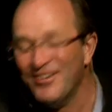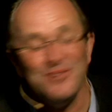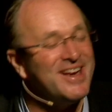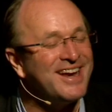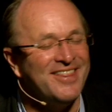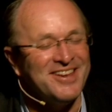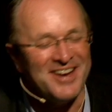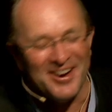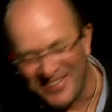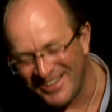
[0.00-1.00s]
I'm not making this
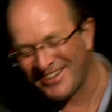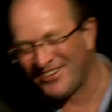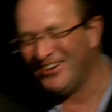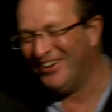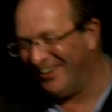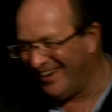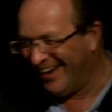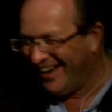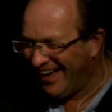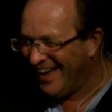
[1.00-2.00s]
up, this is true.
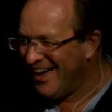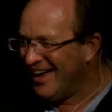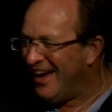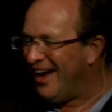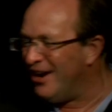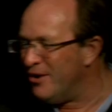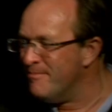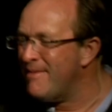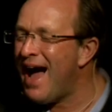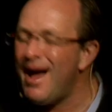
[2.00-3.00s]
who
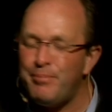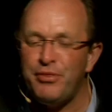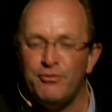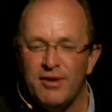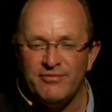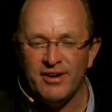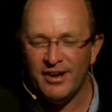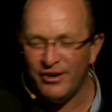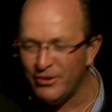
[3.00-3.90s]
map the river,